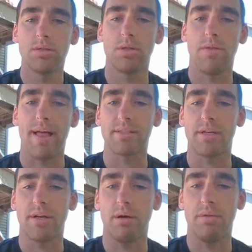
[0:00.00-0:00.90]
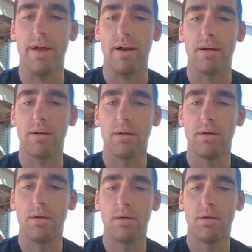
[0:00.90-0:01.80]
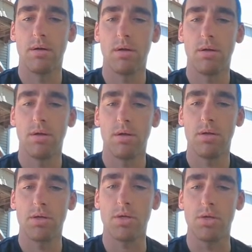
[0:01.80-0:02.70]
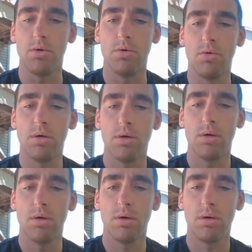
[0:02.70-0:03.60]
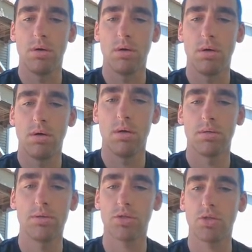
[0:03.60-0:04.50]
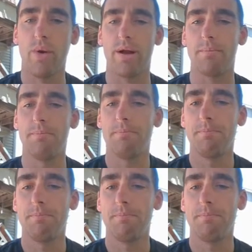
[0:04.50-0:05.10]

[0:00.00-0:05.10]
So that's going to go there. 2 squared.